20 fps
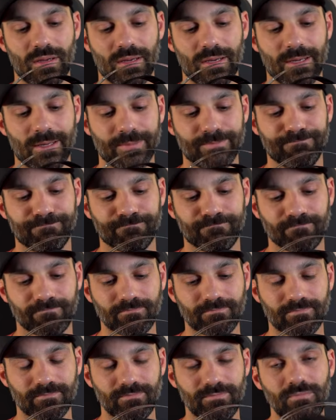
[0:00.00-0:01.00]
um,
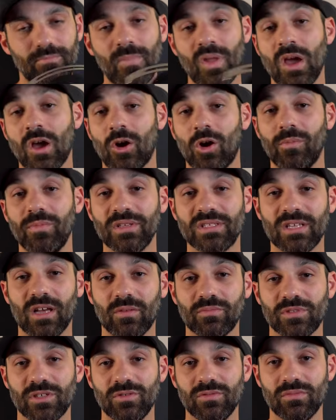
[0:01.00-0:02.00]
I hope this
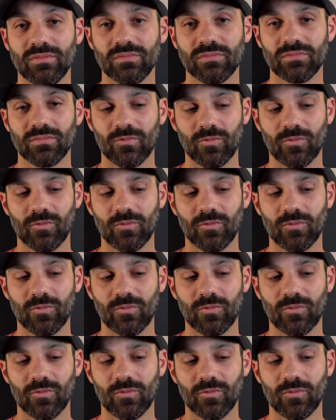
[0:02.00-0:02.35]
helped you